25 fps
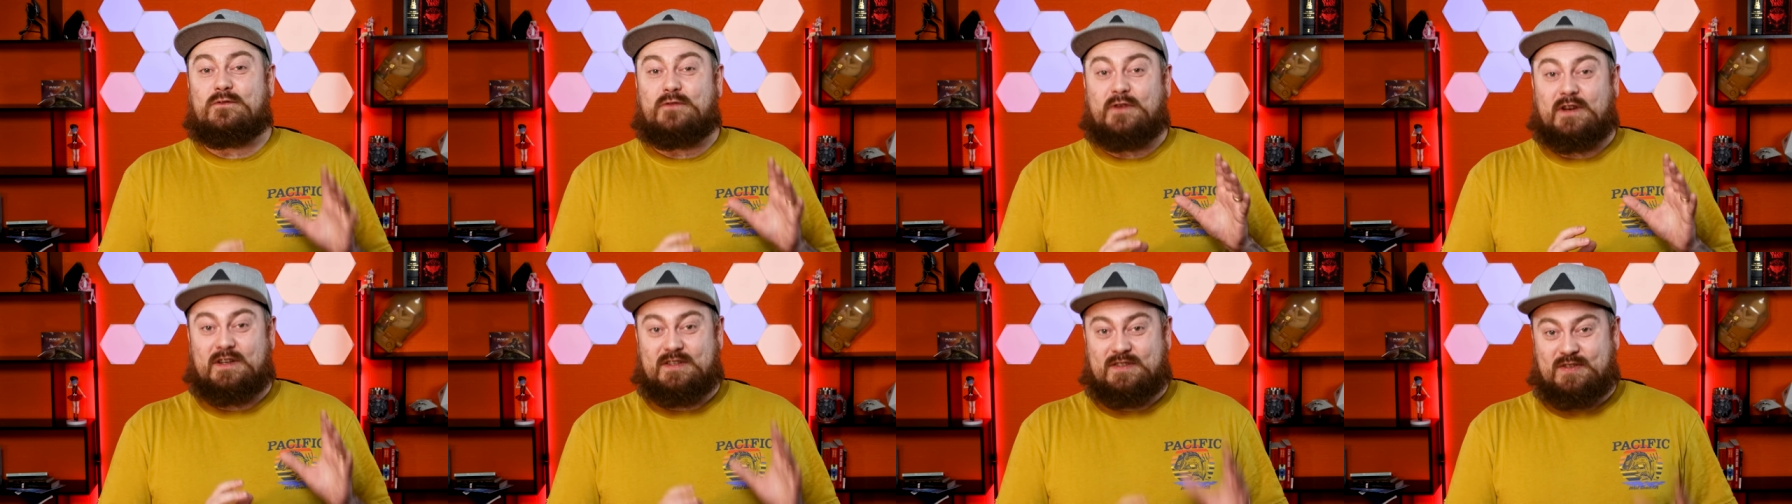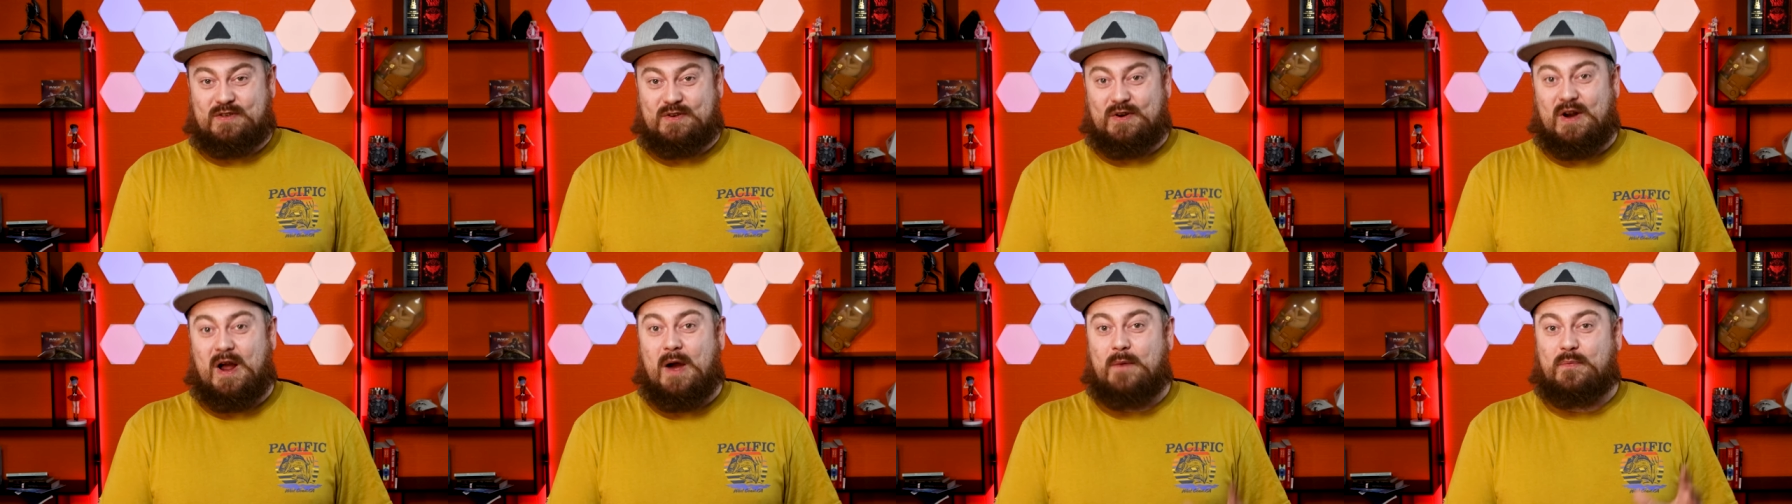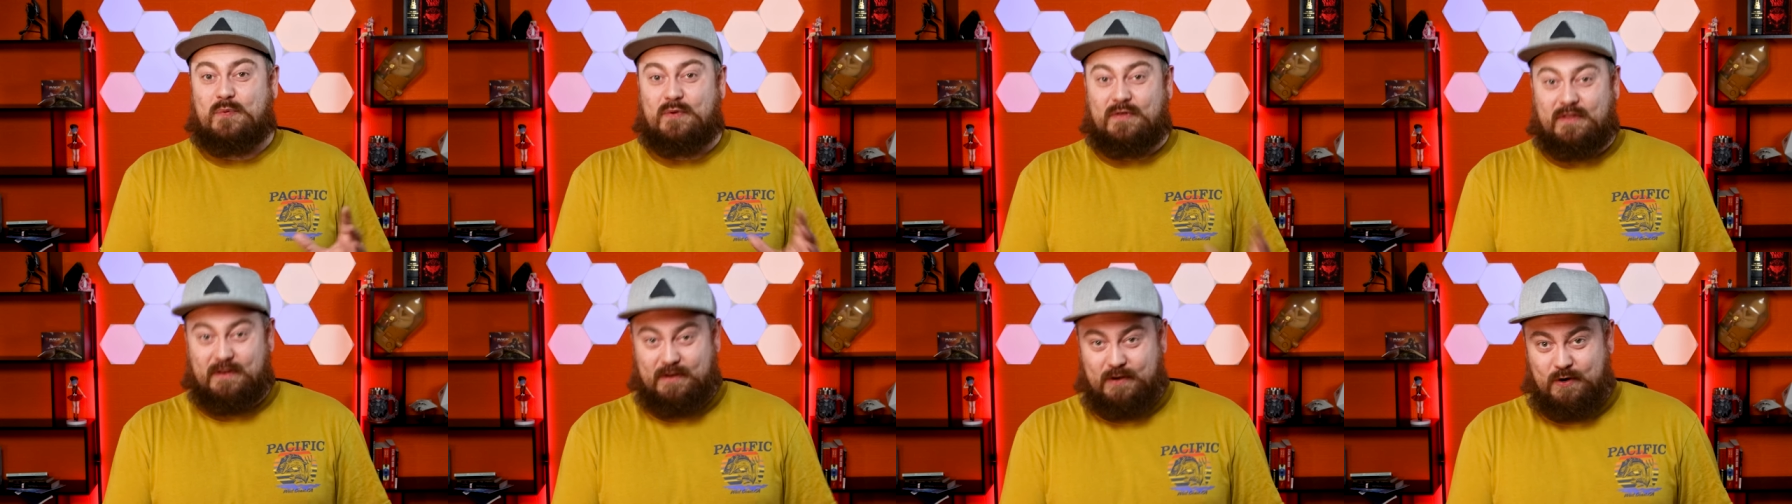for a
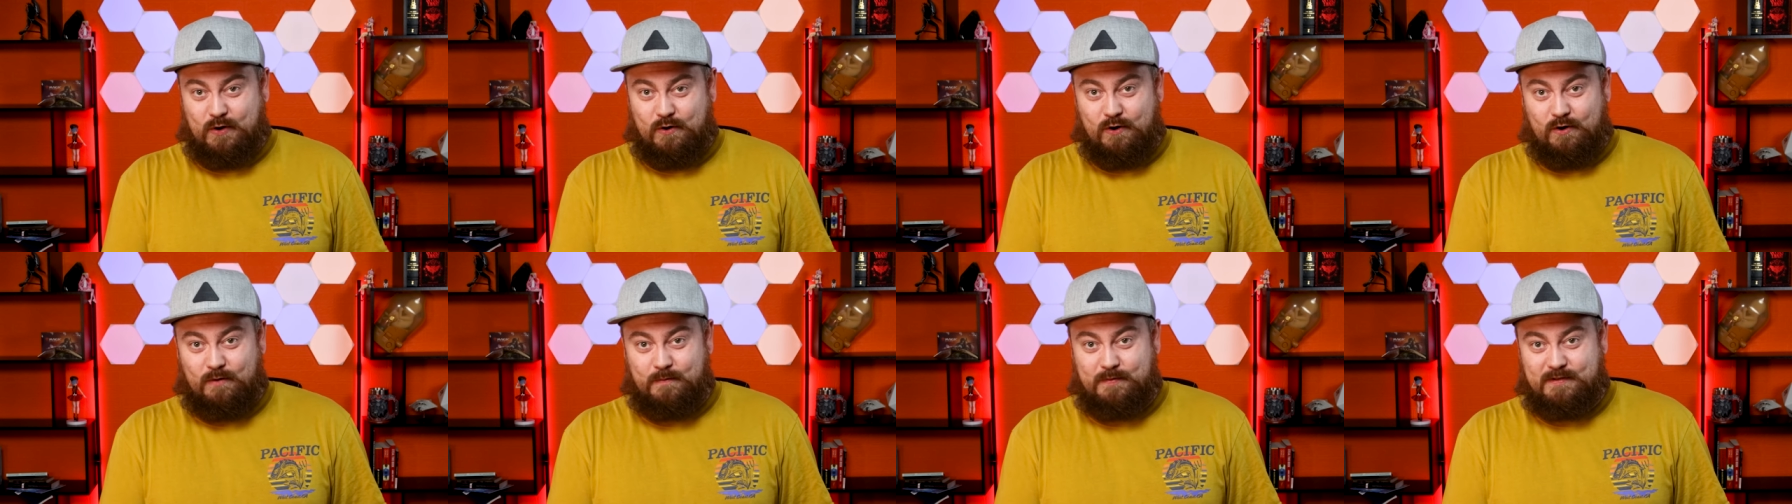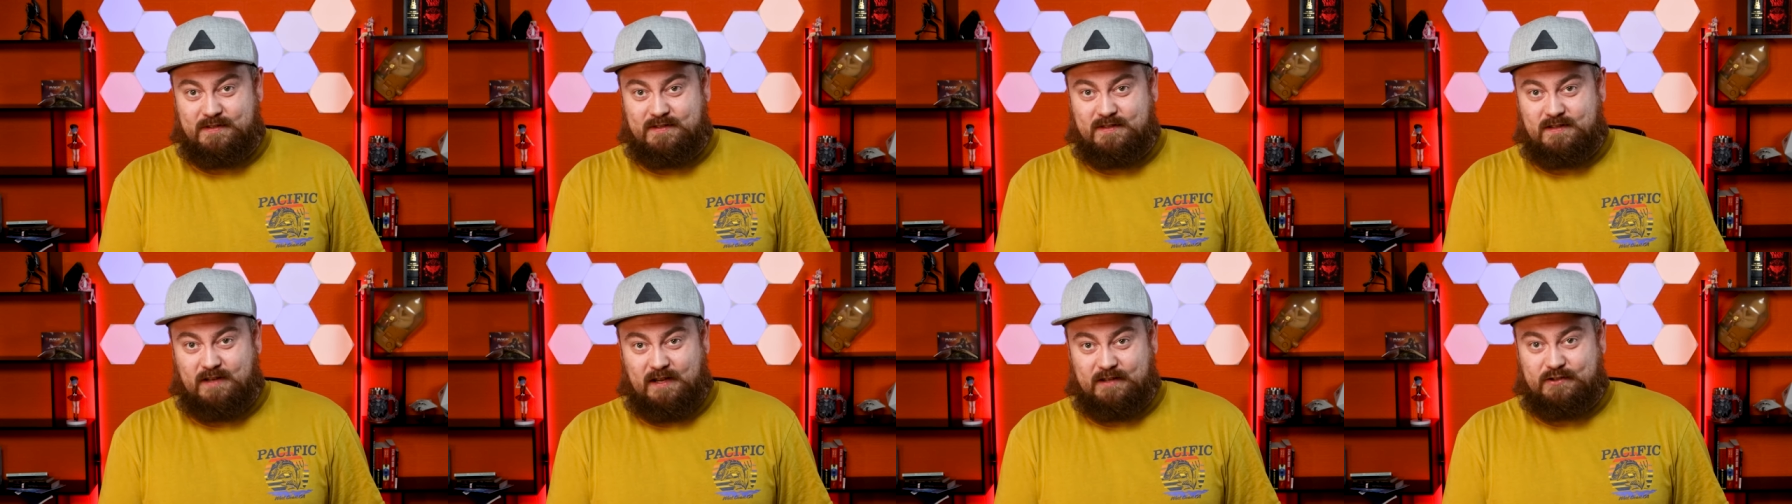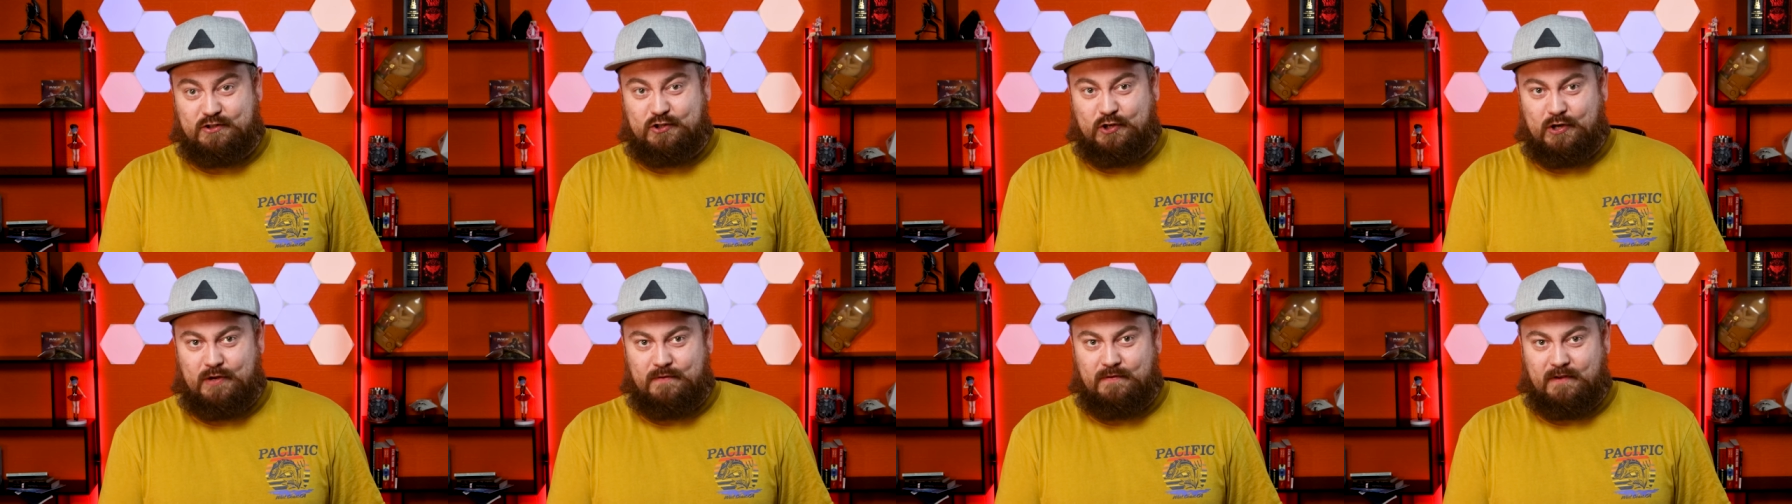scrap with the cops,
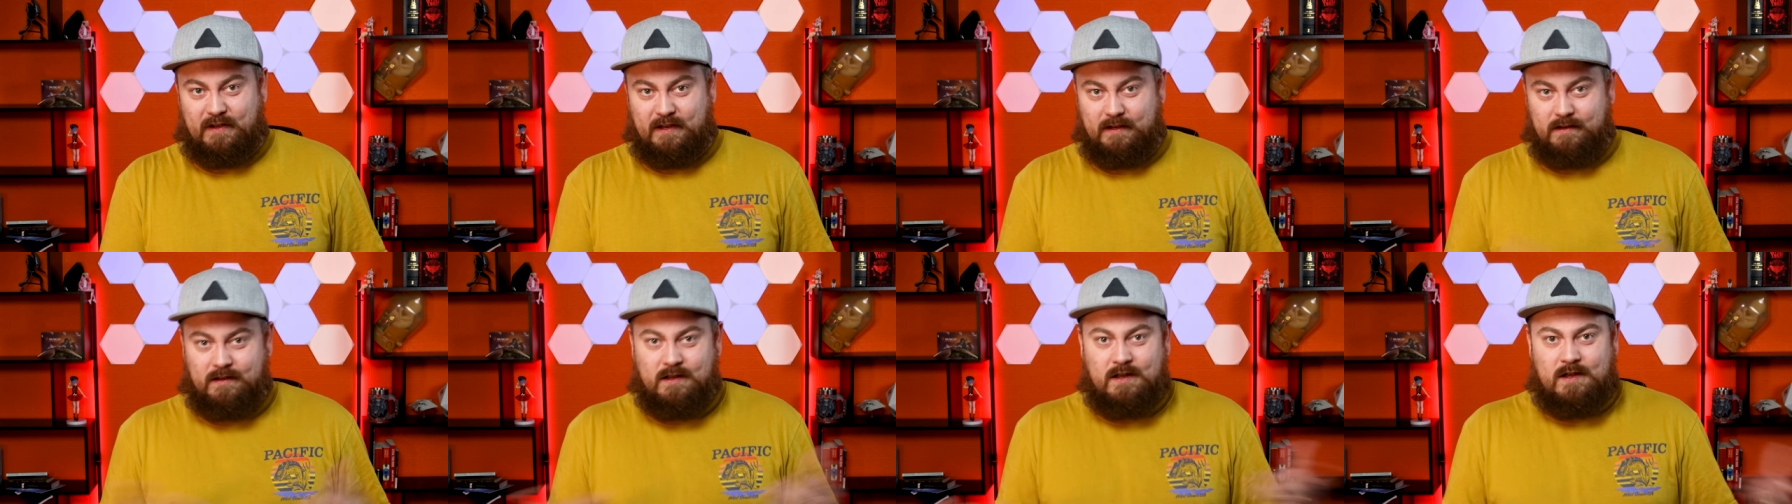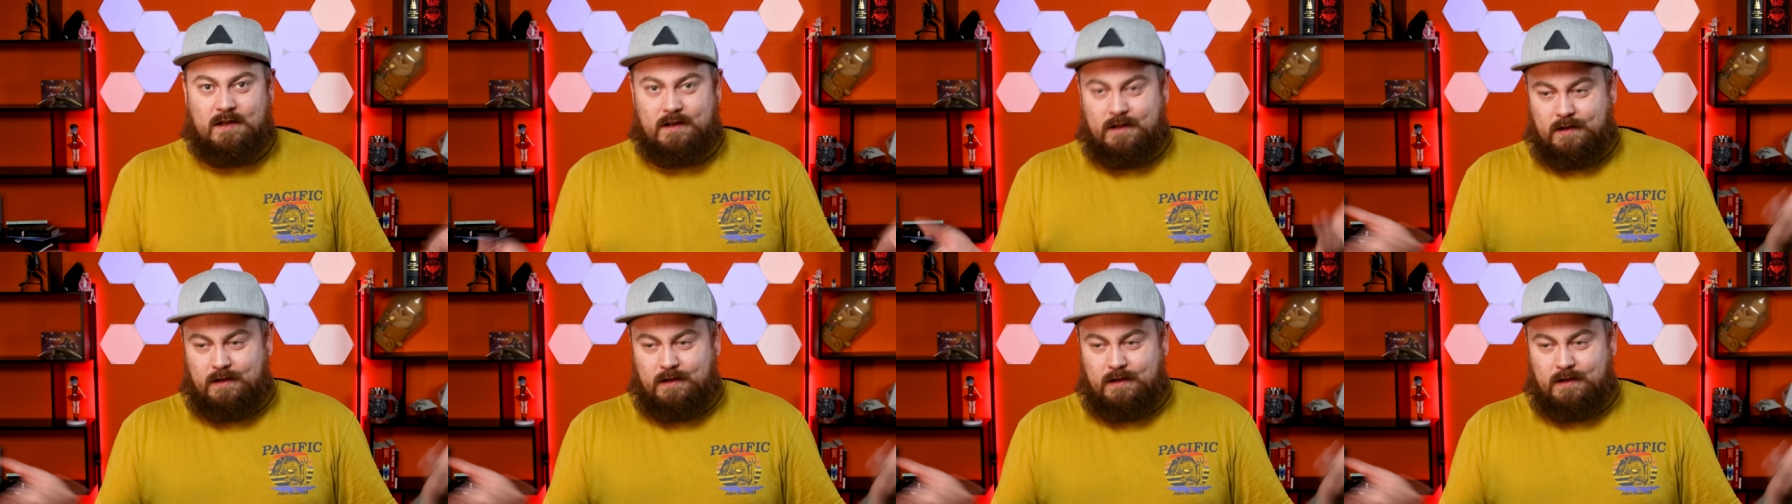achieving